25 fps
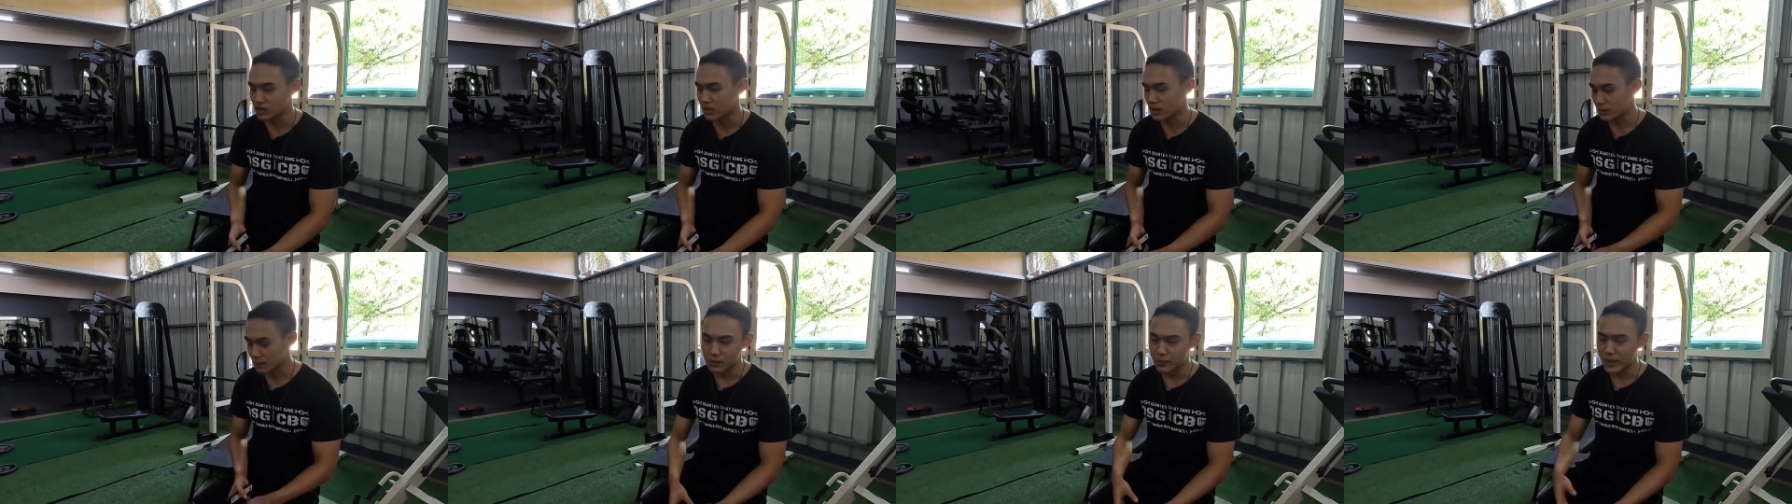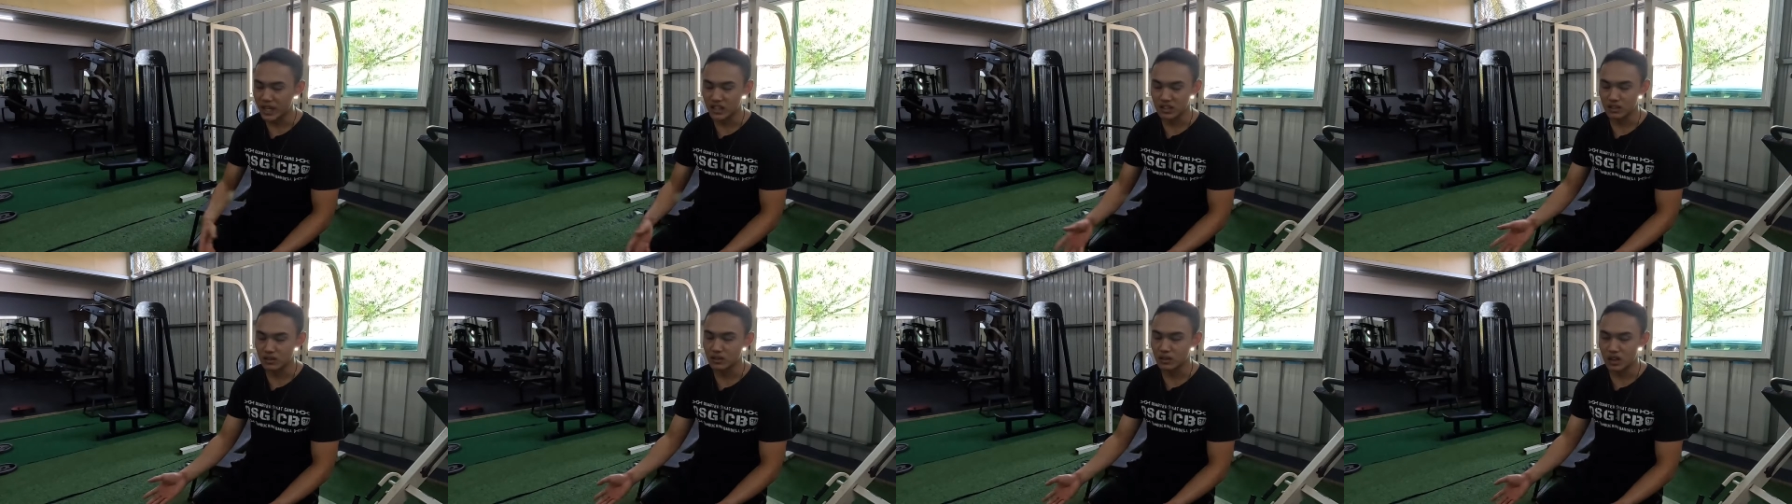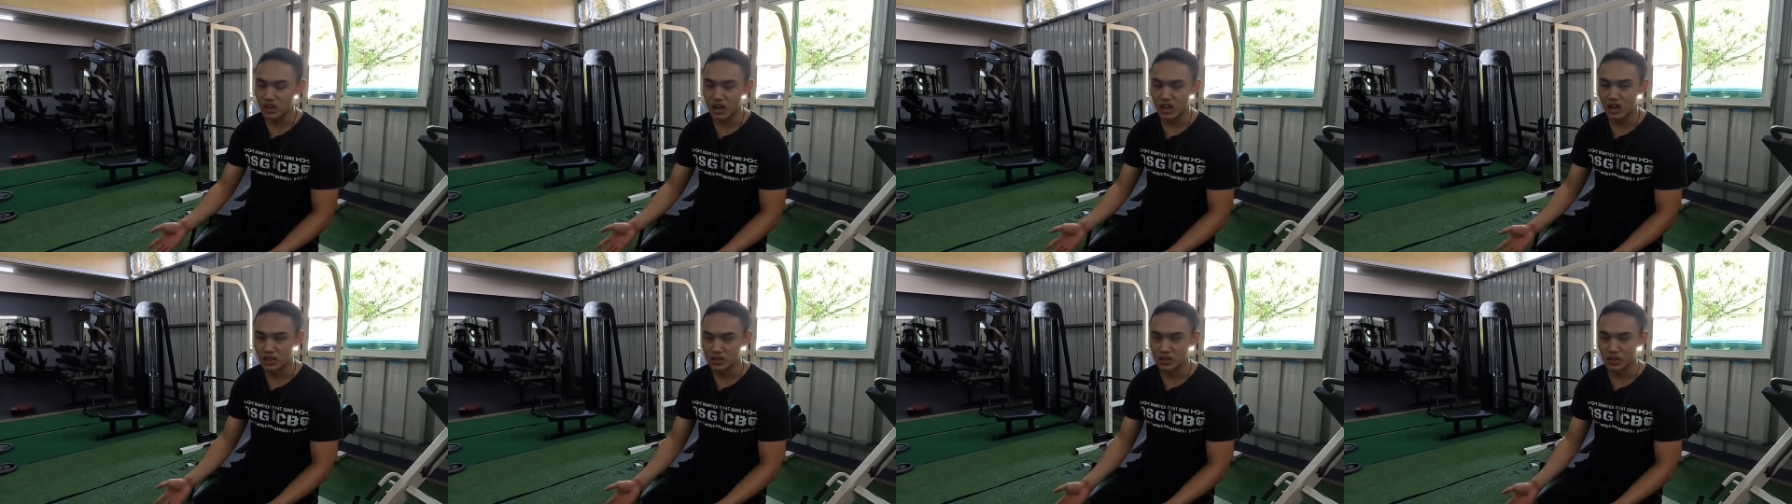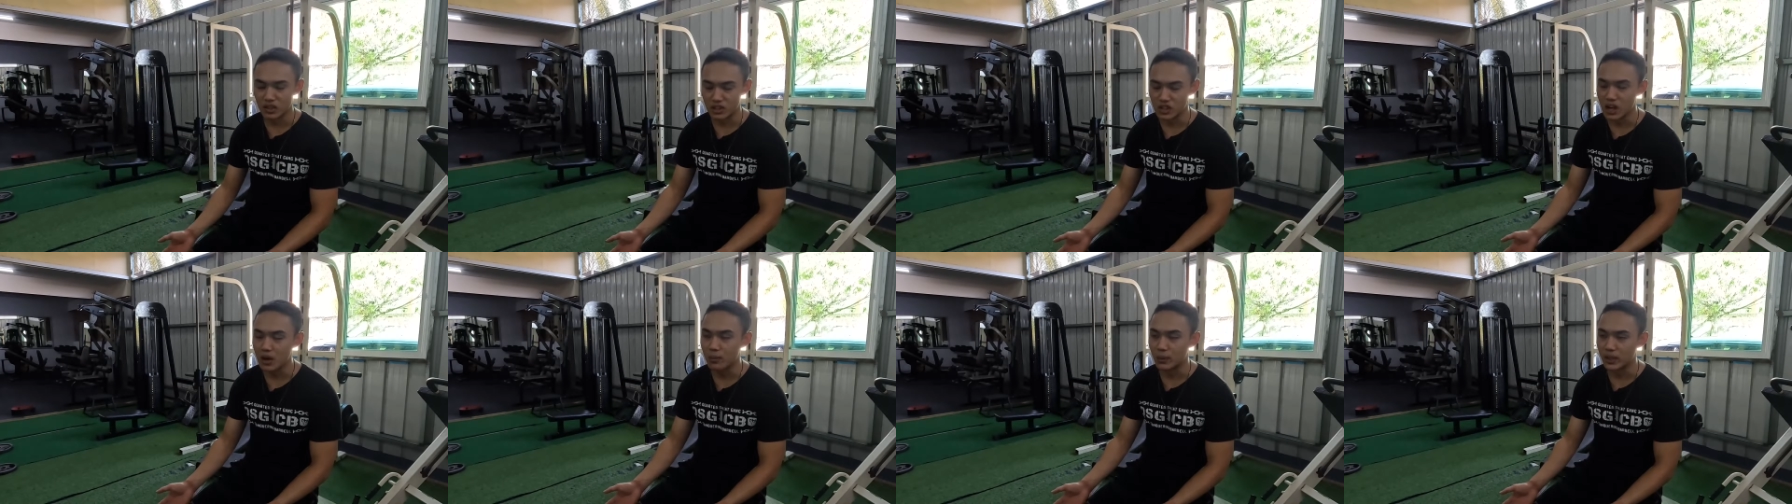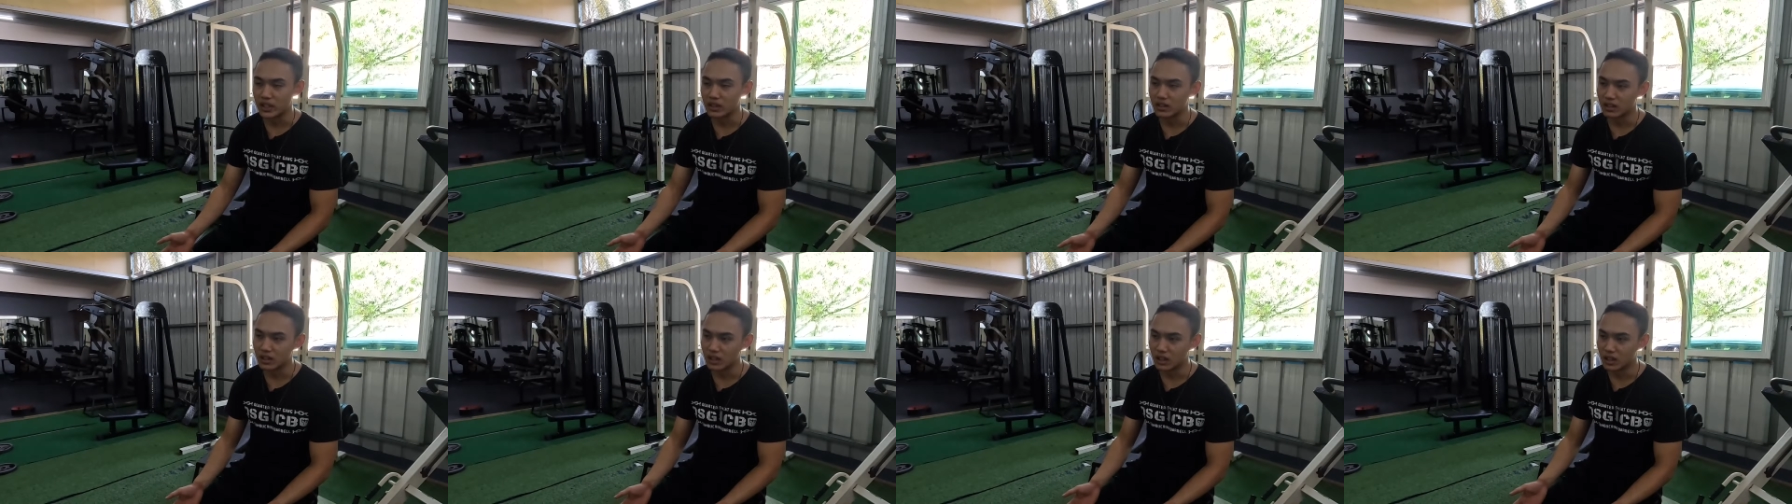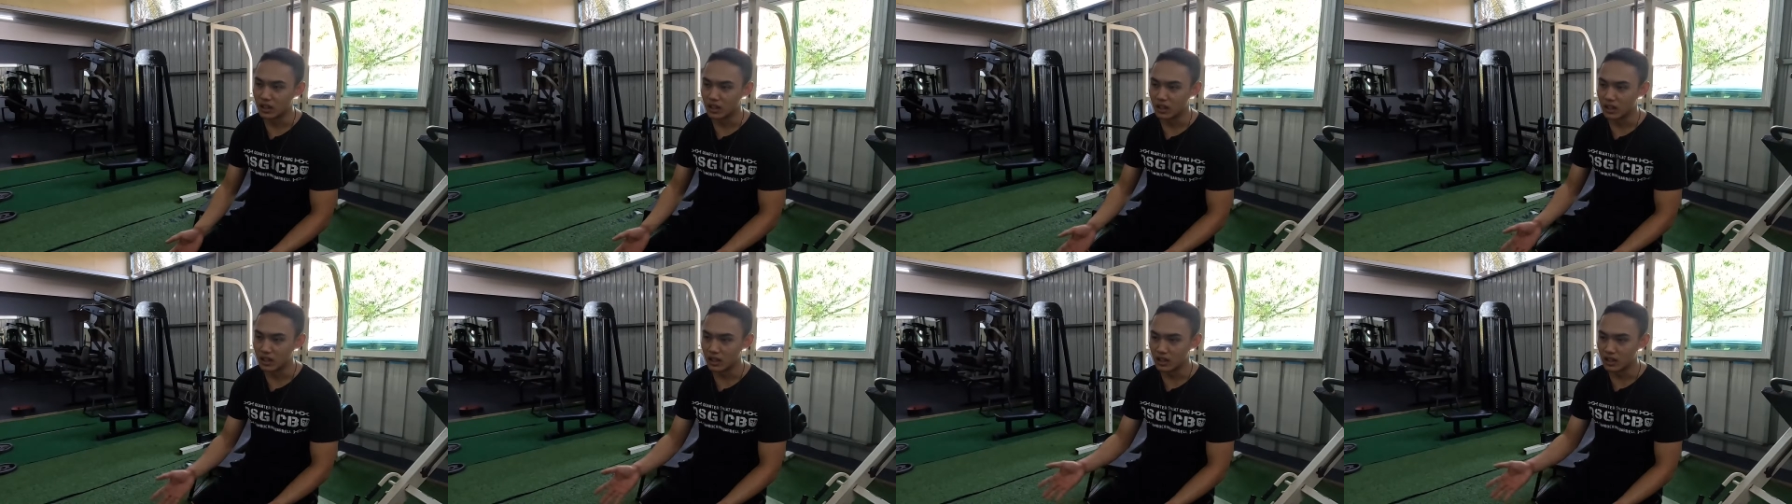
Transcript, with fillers: Back onto the topic, uh,